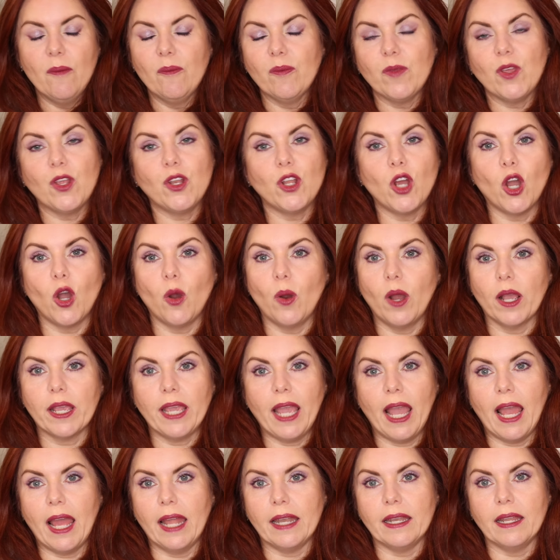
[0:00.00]
you know,
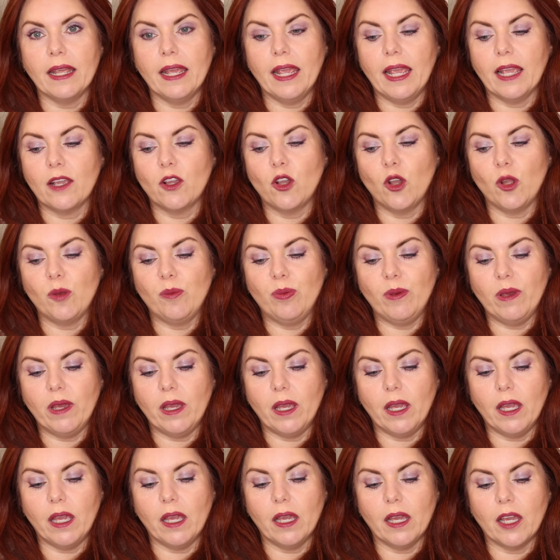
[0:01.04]
again, it could
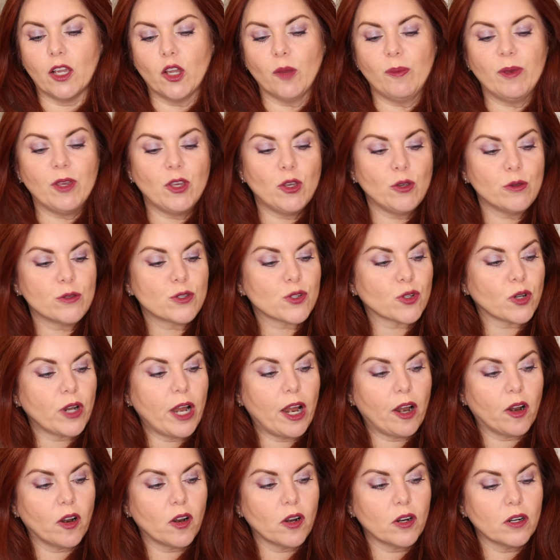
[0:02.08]
be user
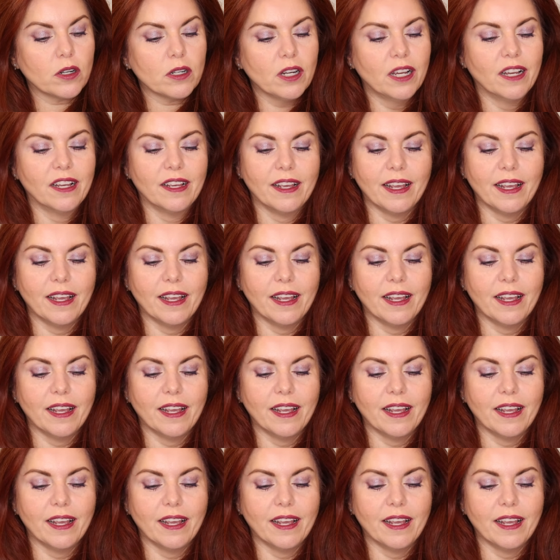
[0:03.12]
error.